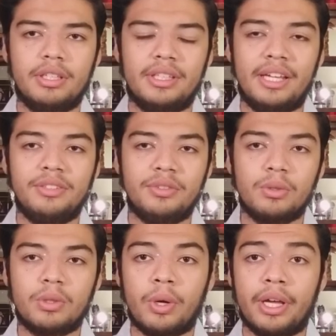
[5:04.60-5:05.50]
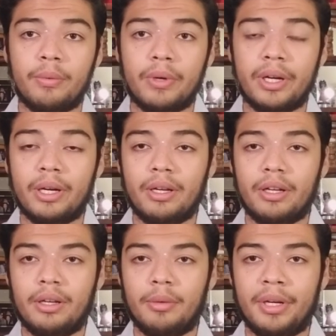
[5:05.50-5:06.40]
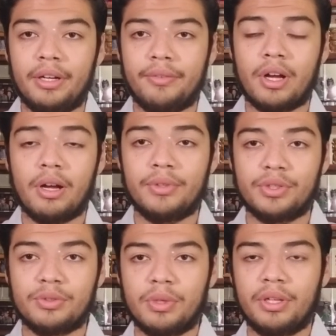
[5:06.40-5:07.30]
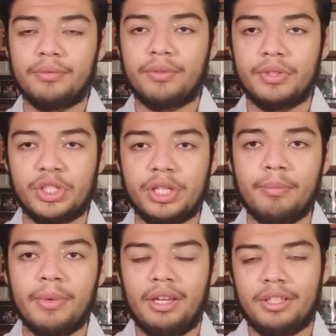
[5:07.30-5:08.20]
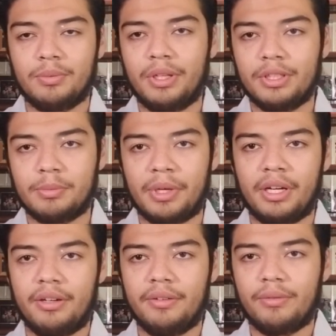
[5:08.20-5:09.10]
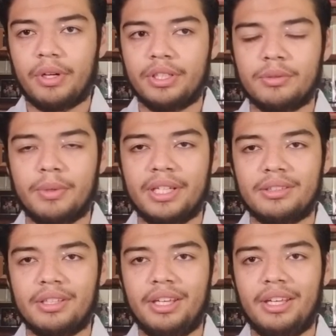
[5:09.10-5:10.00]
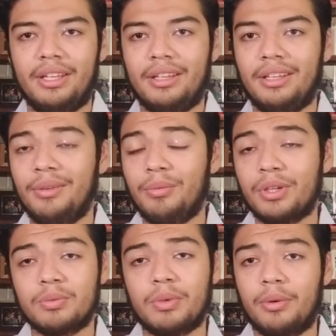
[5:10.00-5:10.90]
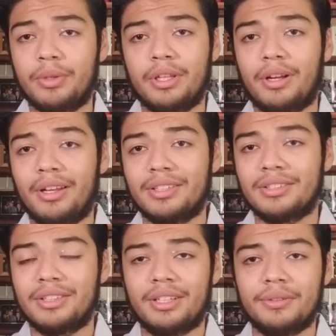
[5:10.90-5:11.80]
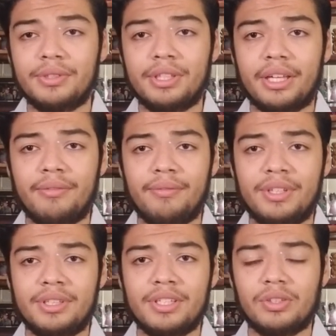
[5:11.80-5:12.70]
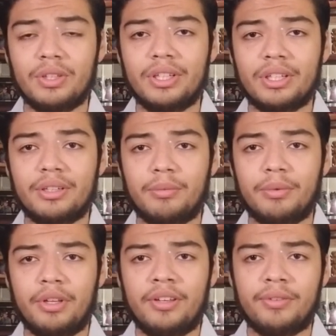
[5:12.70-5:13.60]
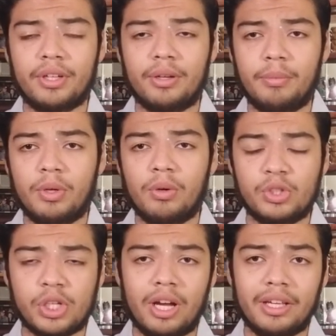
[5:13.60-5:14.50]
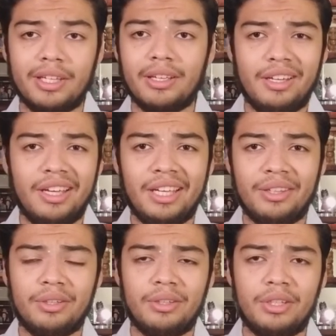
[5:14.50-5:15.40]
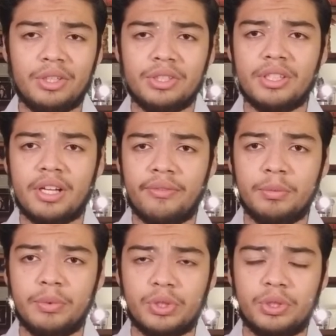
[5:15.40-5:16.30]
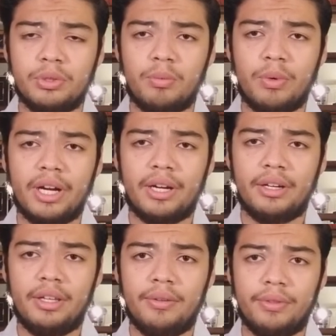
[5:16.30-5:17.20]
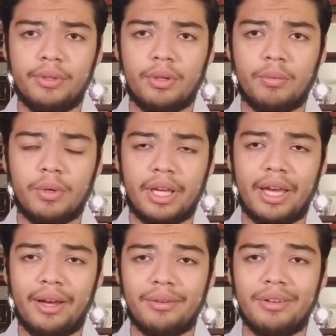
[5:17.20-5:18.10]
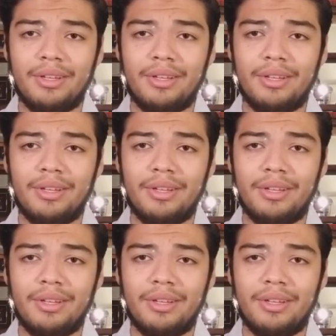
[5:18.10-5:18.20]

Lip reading: Danny Zuko had to wear a pair of Converse as well for gym, as well as a pair of gray sweats, and it works well with it, honestly. It gives you that vintage look if you're gonna go jogging, and they're just a comfortable shoe to wear if you're gonna work out.